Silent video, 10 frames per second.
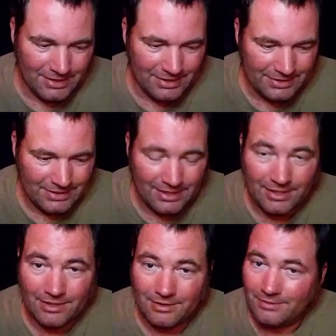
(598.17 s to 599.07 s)

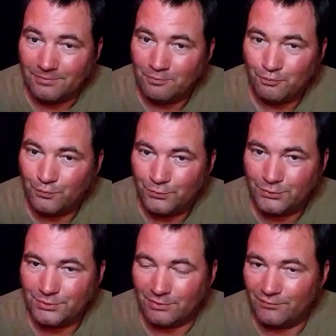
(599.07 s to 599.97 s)
Yeah,
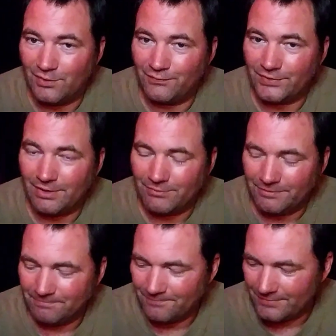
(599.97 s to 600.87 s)
don't fall for that
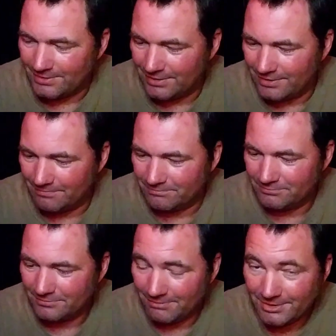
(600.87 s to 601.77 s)
one. I'm
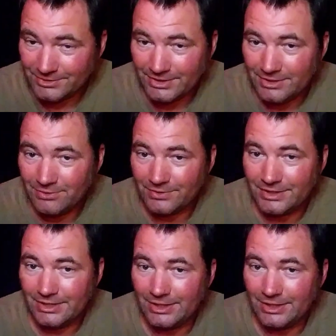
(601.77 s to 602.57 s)
not saying don't get